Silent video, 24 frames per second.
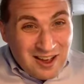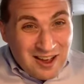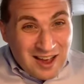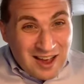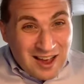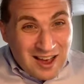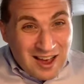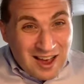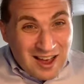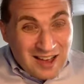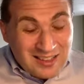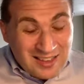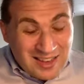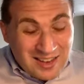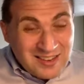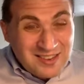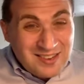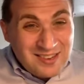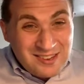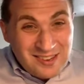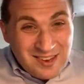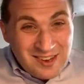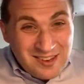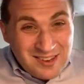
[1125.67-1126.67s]
at the end of
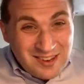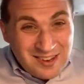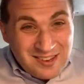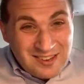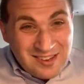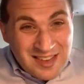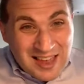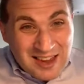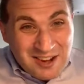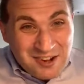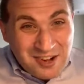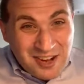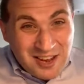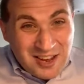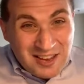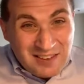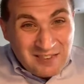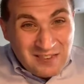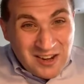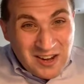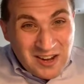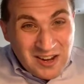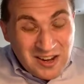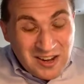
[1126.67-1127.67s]
Saturday
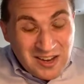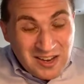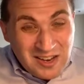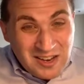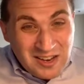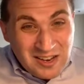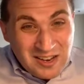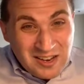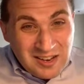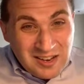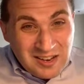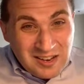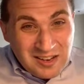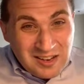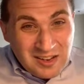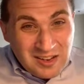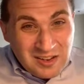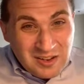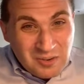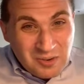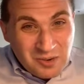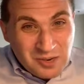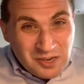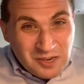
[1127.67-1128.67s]
evening,
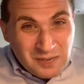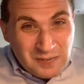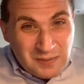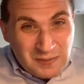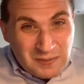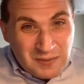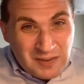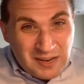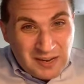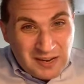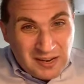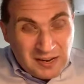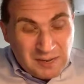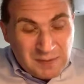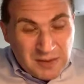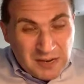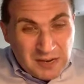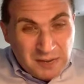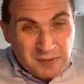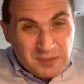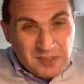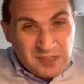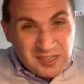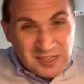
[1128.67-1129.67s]
we're going to be meeting about
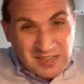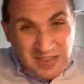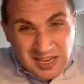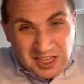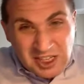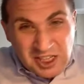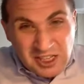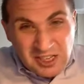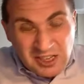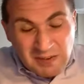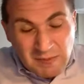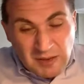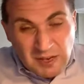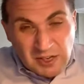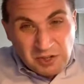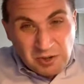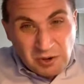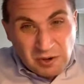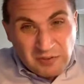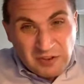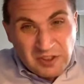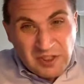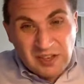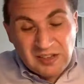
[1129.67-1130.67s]
presentations to make sure
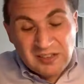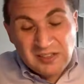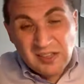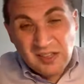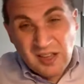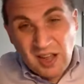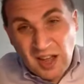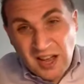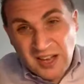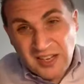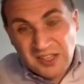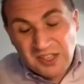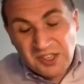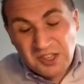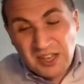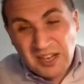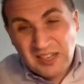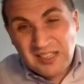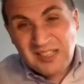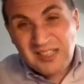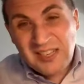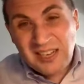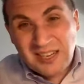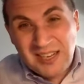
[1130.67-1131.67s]
everything's in line, so that
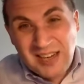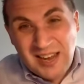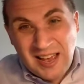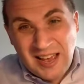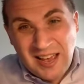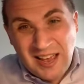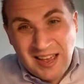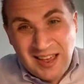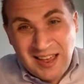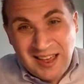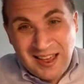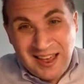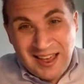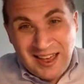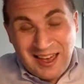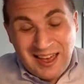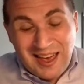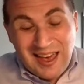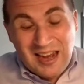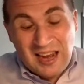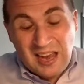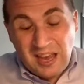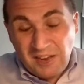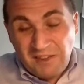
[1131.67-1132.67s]
Sunday
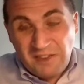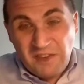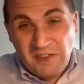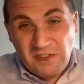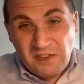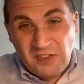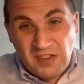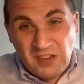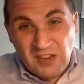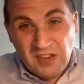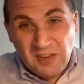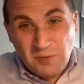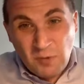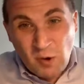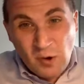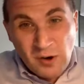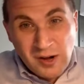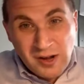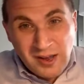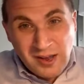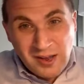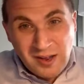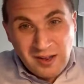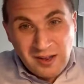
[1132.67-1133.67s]
at 8:15 in the
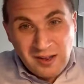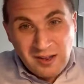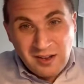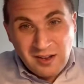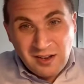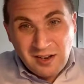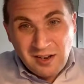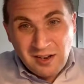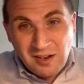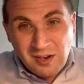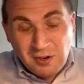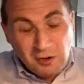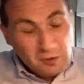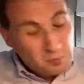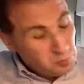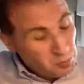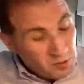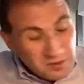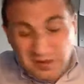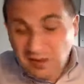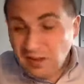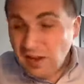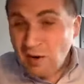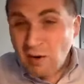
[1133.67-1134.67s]
morning, group
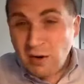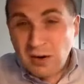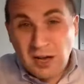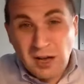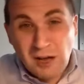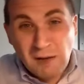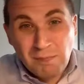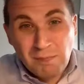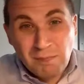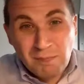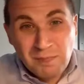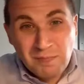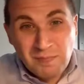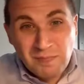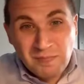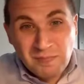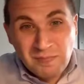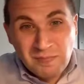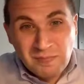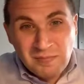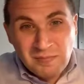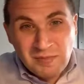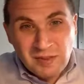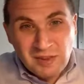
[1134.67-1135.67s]
1's going up,
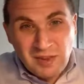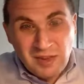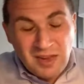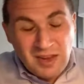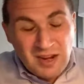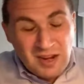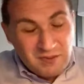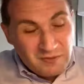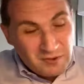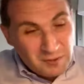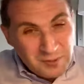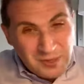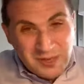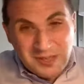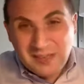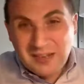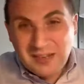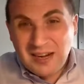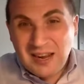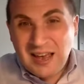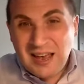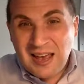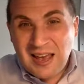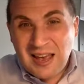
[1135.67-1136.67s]
and everybody's going
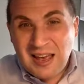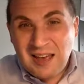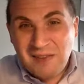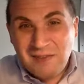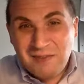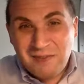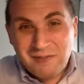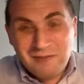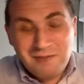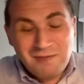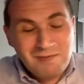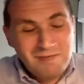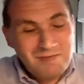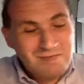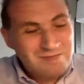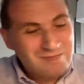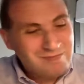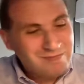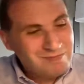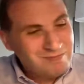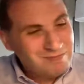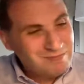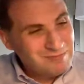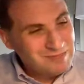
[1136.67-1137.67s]
to have
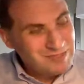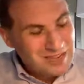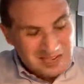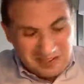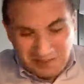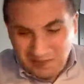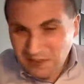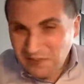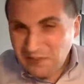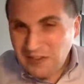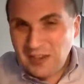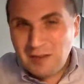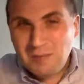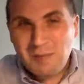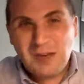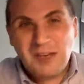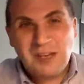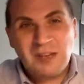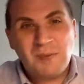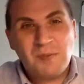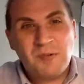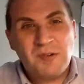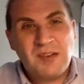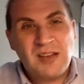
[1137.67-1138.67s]
10 to 15 minutes
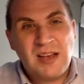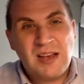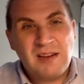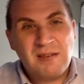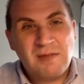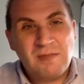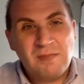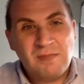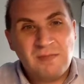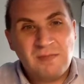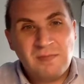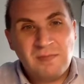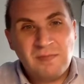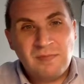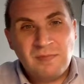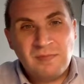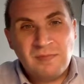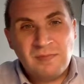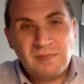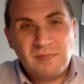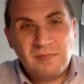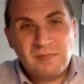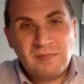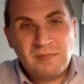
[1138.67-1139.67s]
to present.
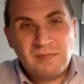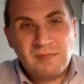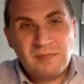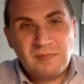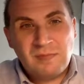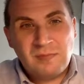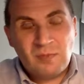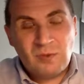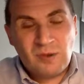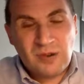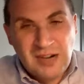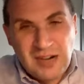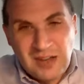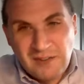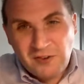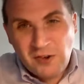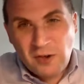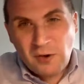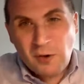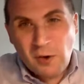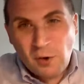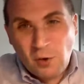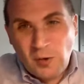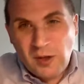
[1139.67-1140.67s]
We're going to have to
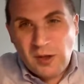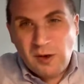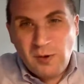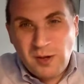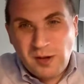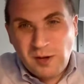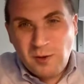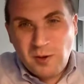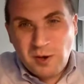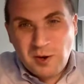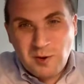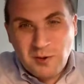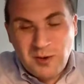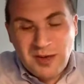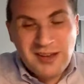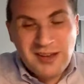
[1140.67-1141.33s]
go quick,